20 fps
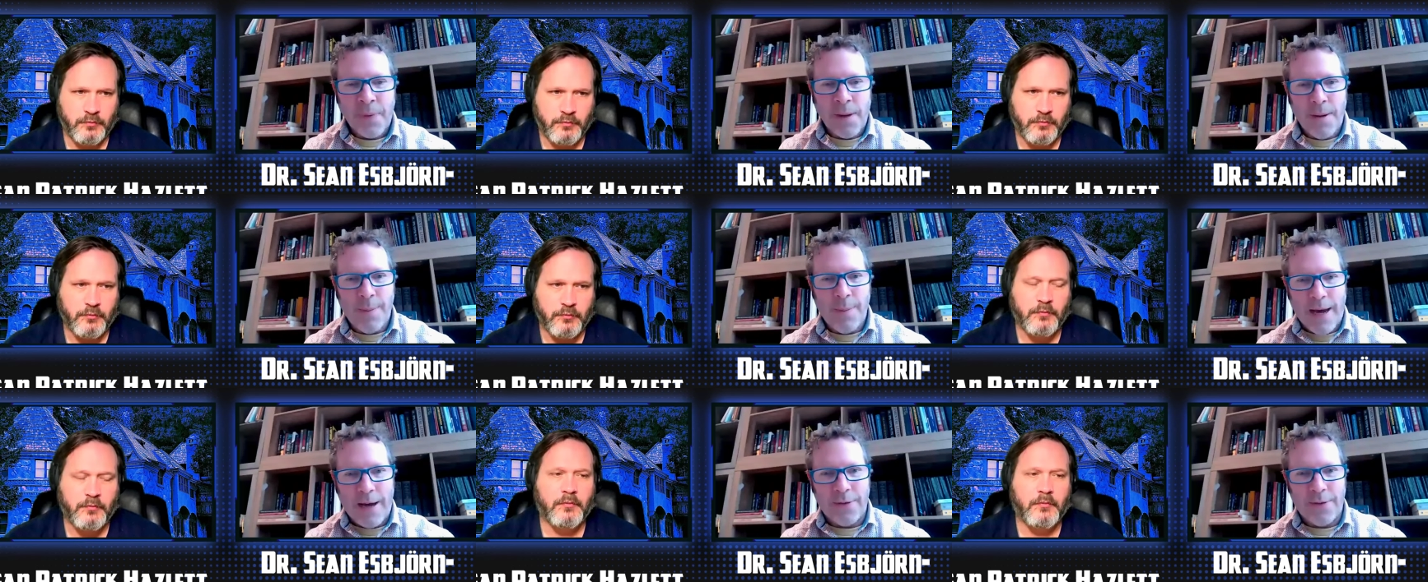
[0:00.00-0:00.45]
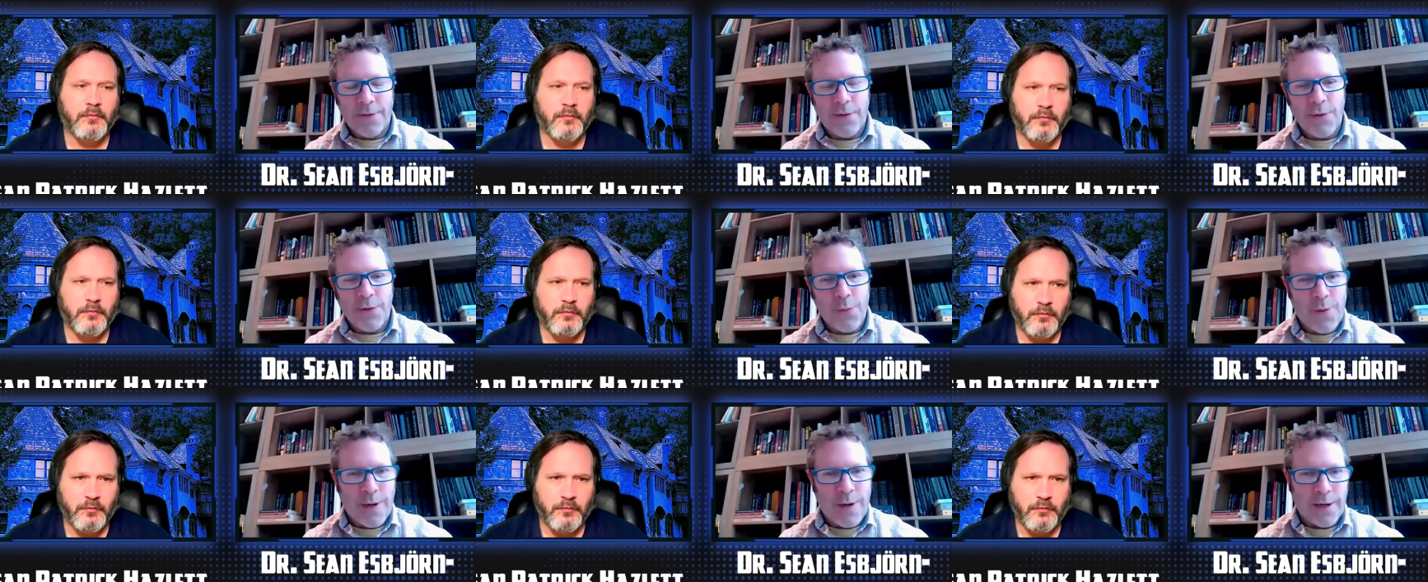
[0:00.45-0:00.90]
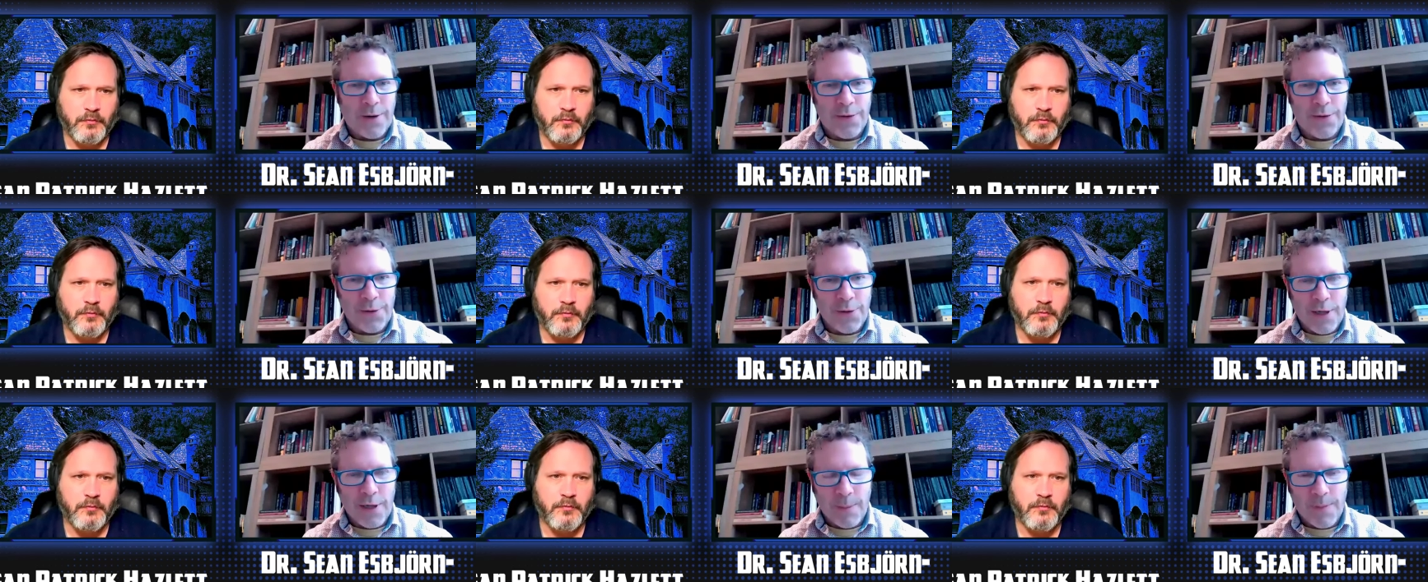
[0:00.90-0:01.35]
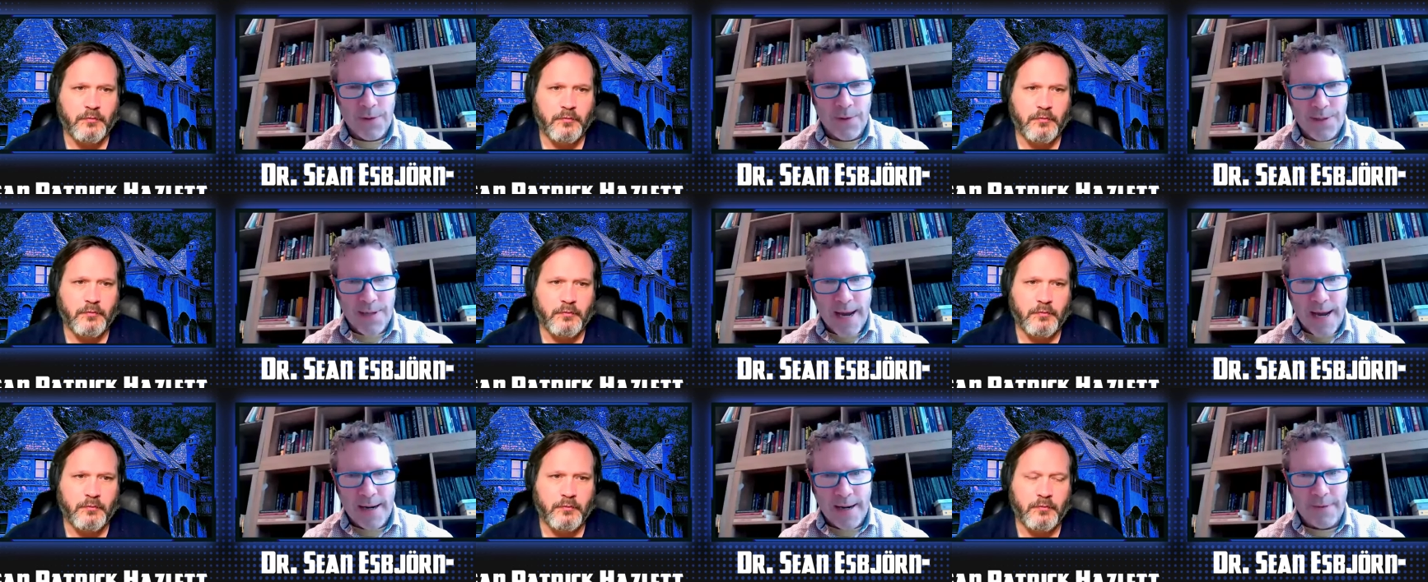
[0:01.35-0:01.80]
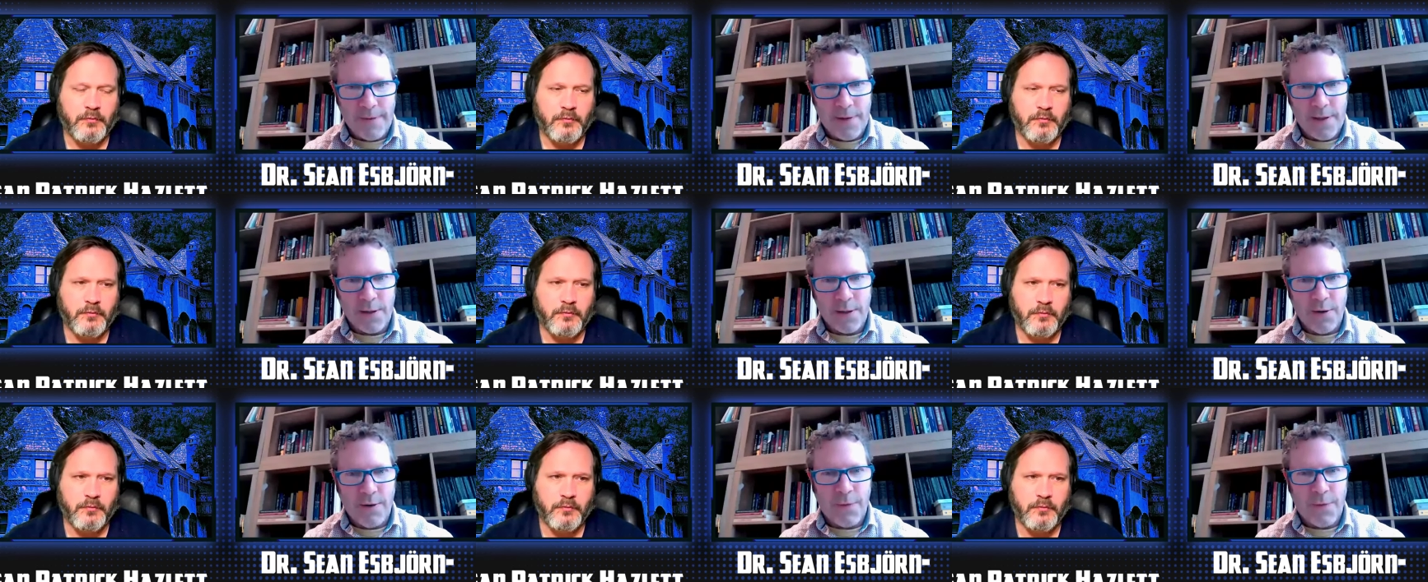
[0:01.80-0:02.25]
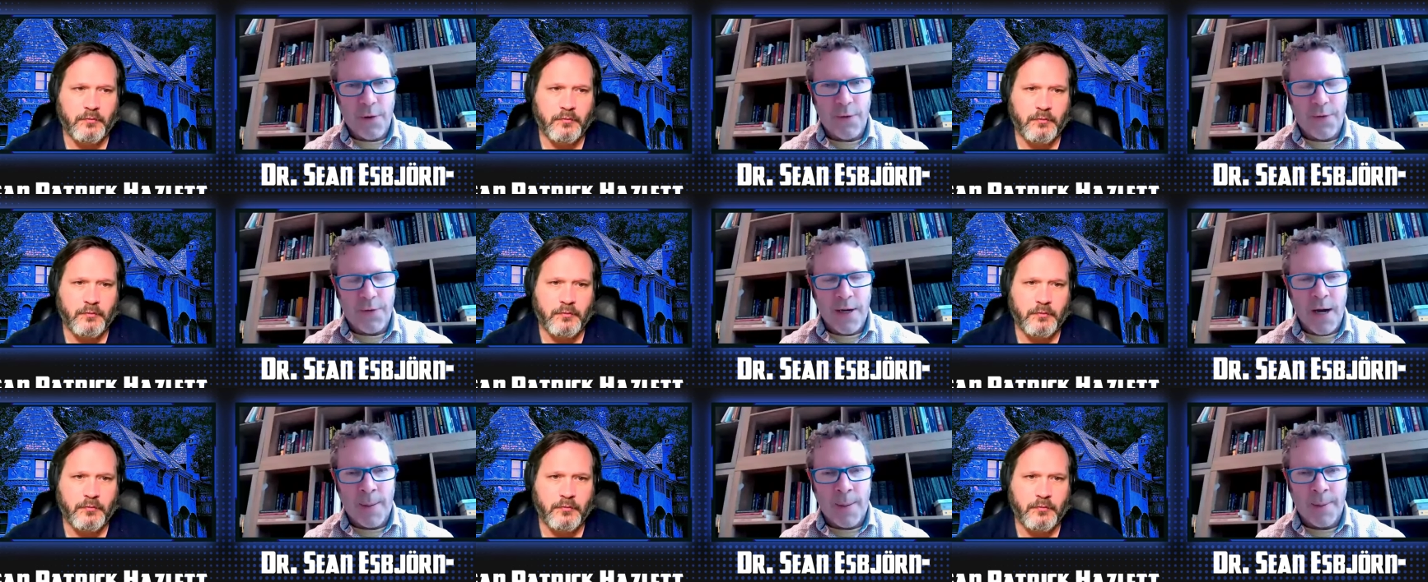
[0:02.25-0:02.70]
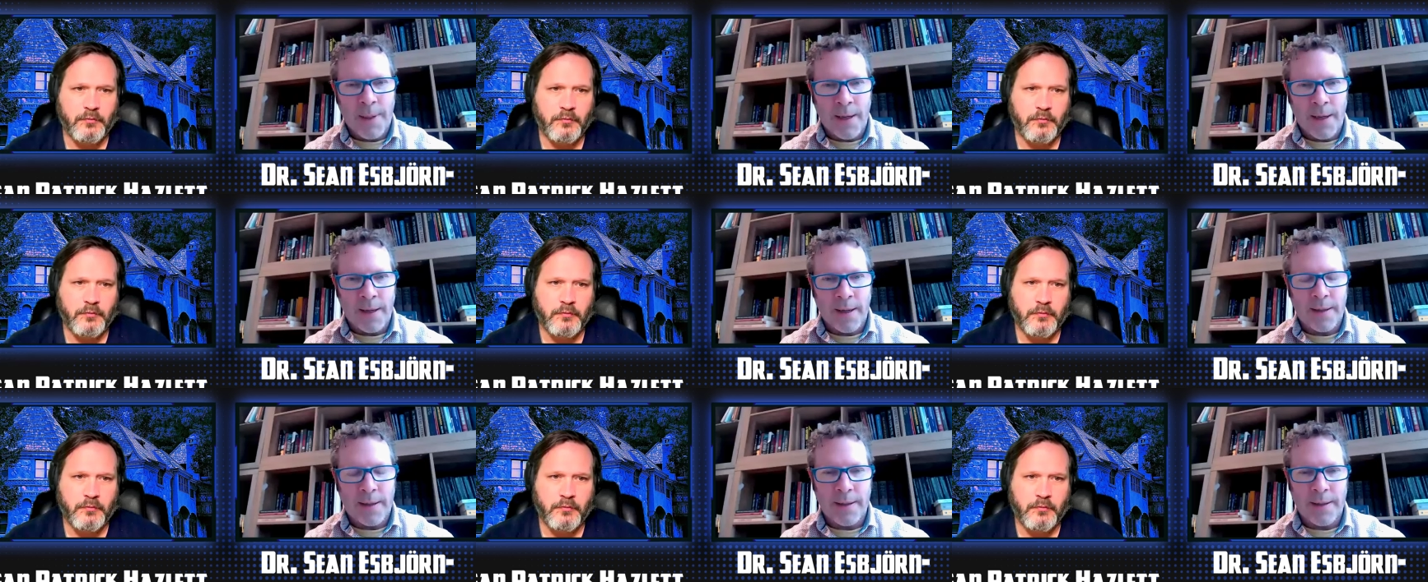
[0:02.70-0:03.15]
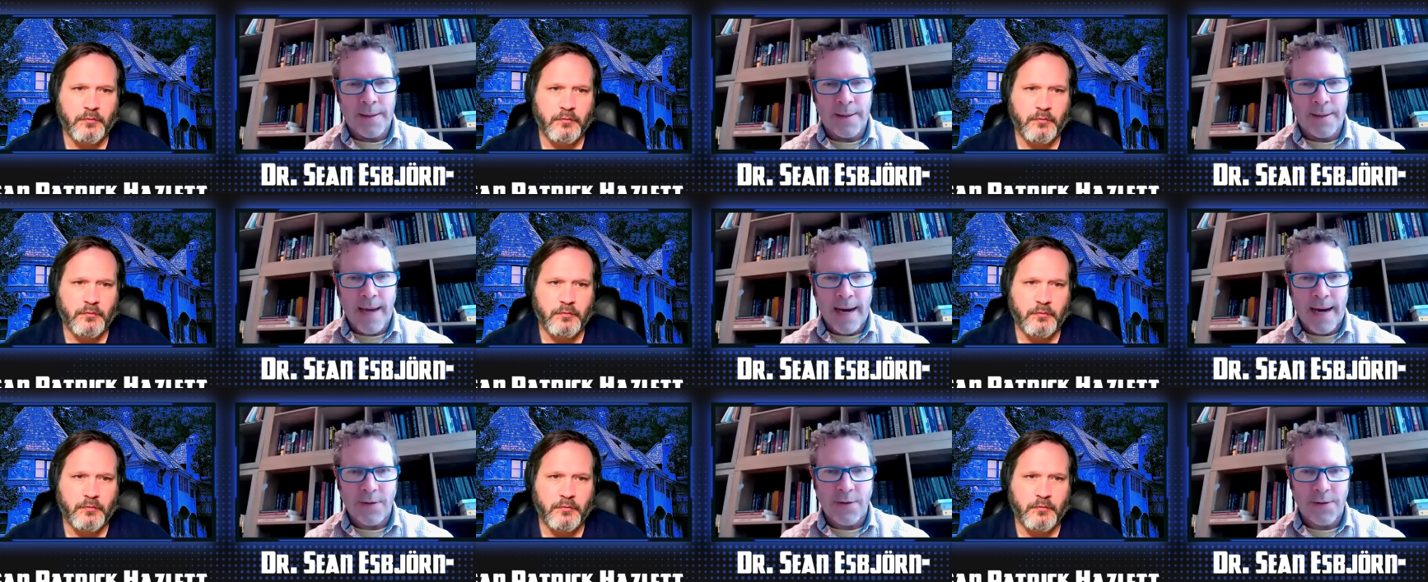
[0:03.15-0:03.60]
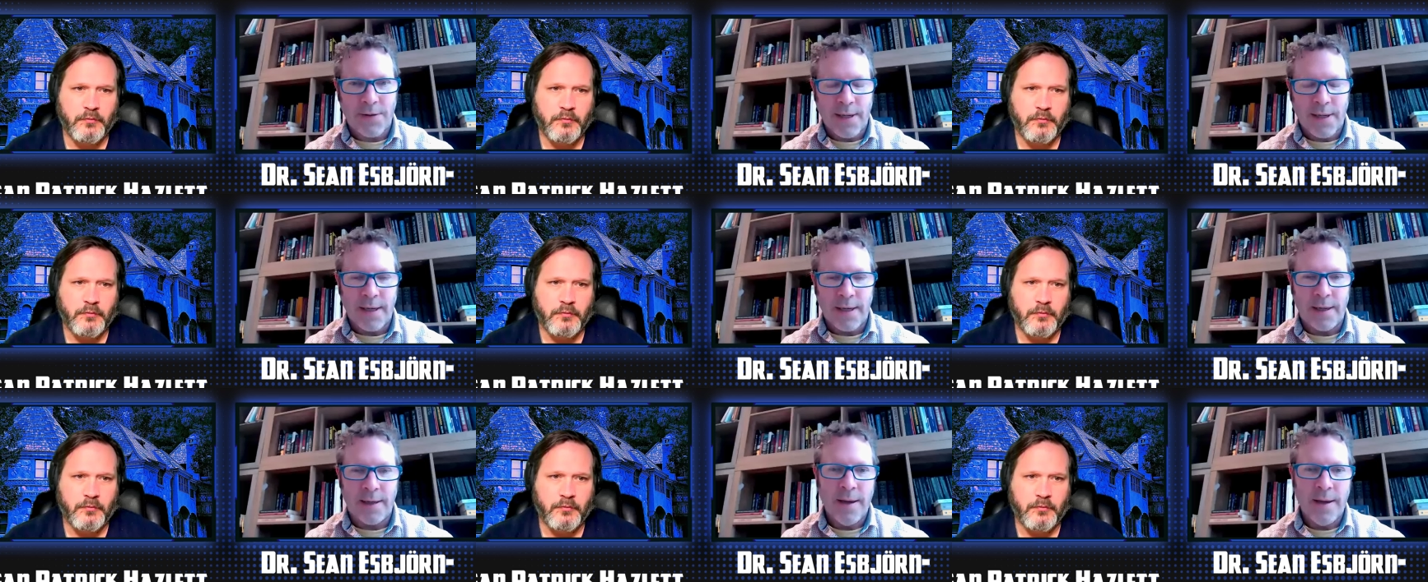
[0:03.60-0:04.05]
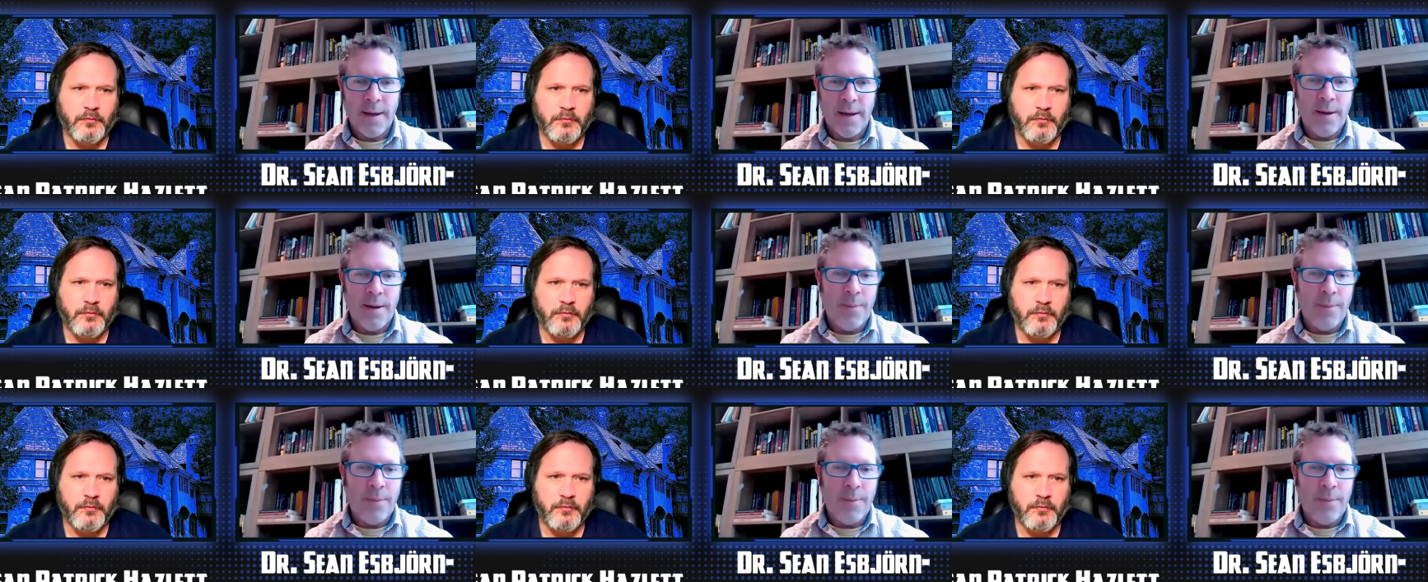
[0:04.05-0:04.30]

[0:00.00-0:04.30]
Speaker 1: about twenty or thirty percent of the UFO phenomena is actually